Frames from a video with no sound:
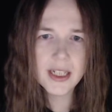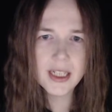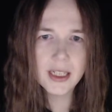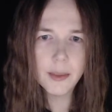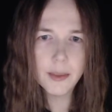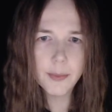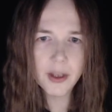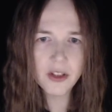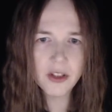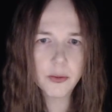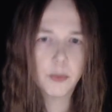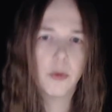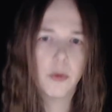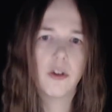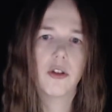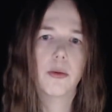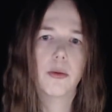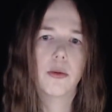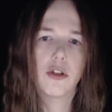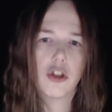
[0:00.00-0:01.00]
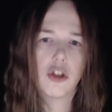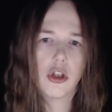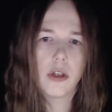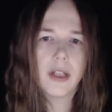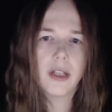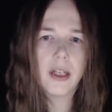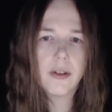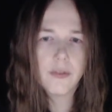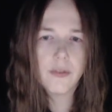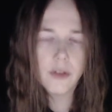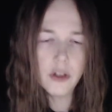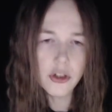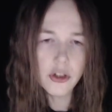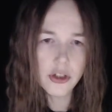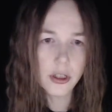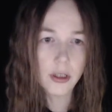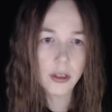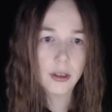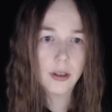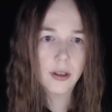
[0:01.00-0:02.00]
the best possible shot at the
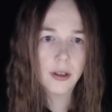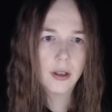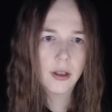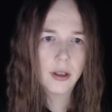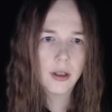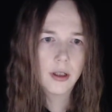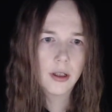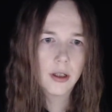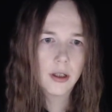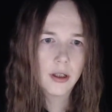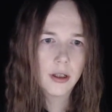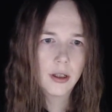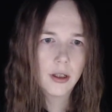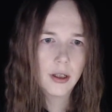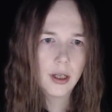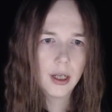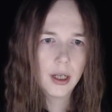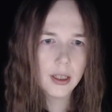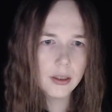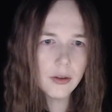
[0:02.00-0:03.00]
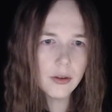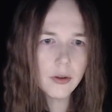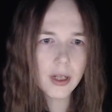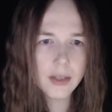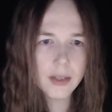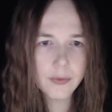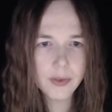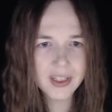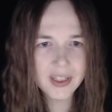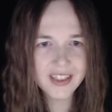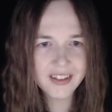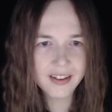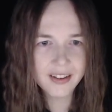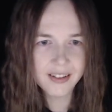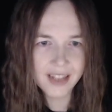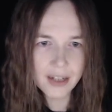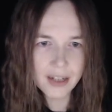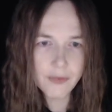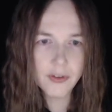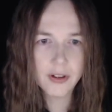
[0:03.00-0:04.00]
future. And look at what this has
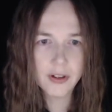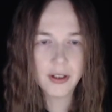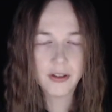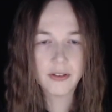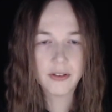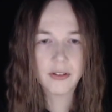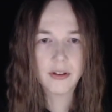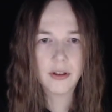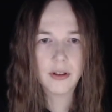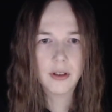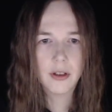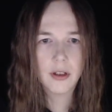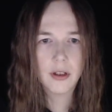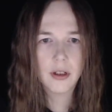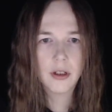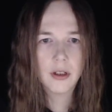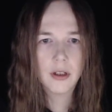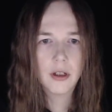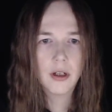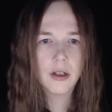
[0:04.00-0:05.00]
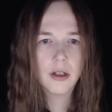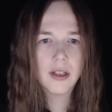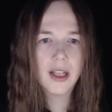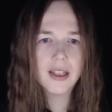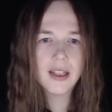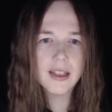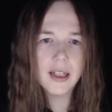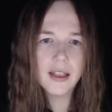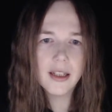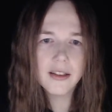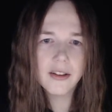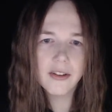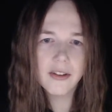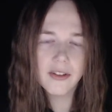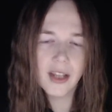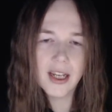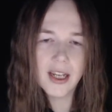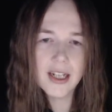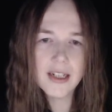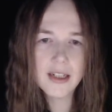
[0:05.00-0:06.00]
given us. An idyllic
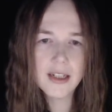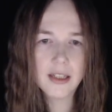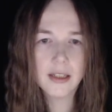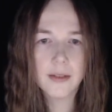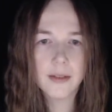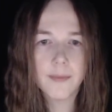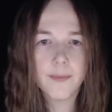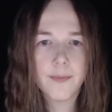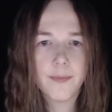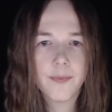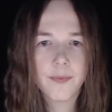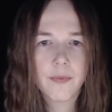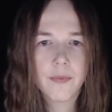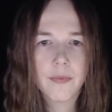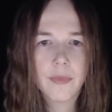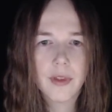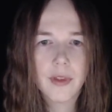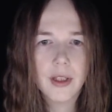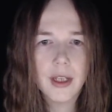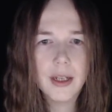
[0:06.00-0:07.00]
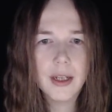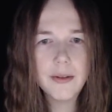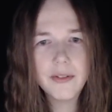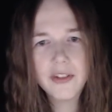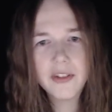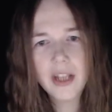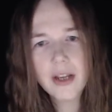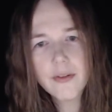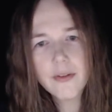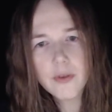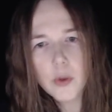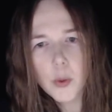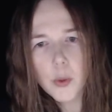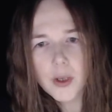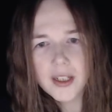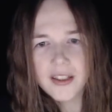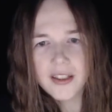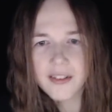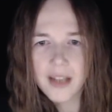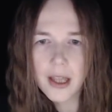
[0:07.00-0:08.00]
society, in which
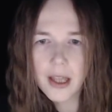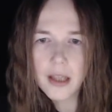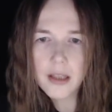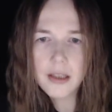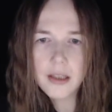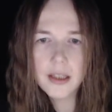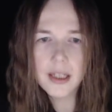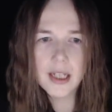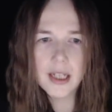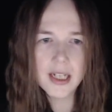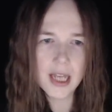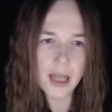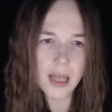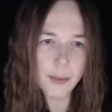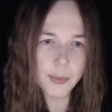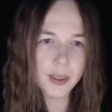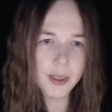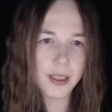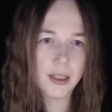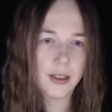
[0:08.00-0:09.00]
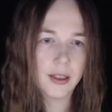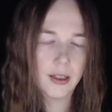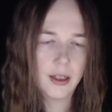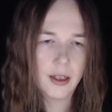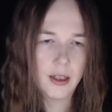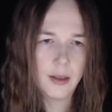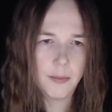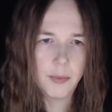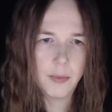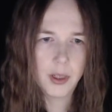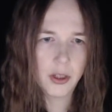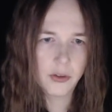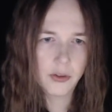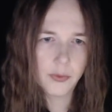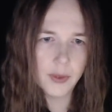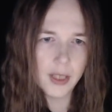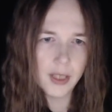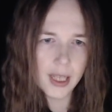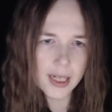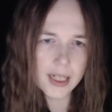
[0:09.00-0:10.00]
everyone is healthy and happy, because
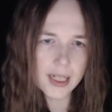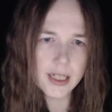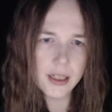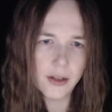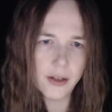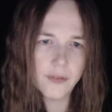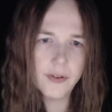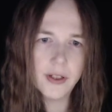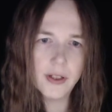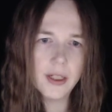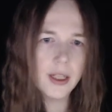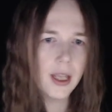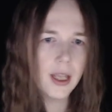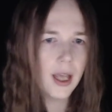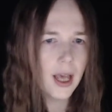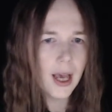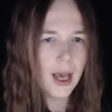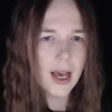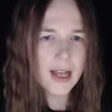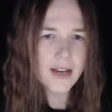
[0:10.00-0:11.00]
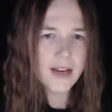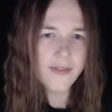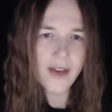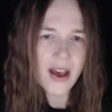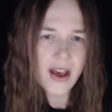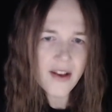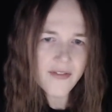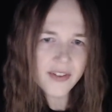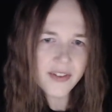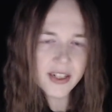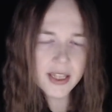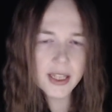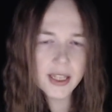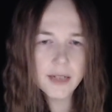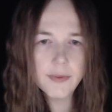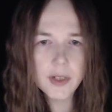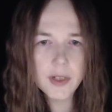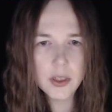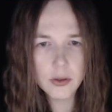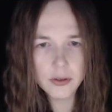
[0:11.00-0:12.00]
we lack in nothing and have everything
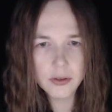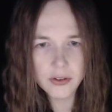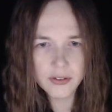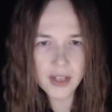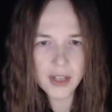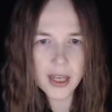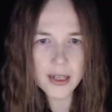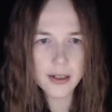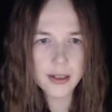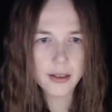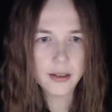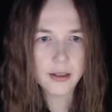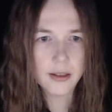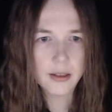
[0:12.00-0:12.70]
we could desire.